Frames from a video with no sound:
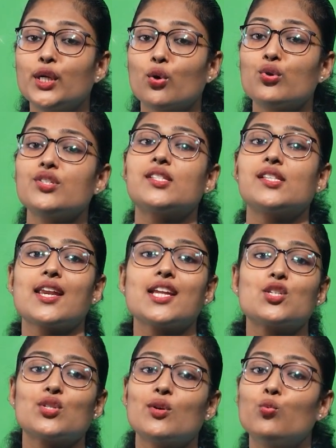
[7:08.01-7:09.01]

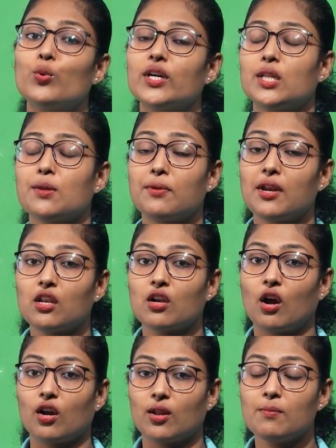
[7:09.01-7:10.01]
dorsally to the vertebral
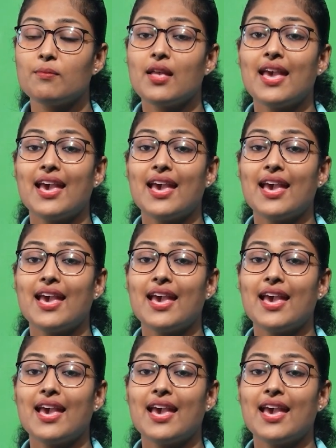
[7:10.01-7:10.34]
column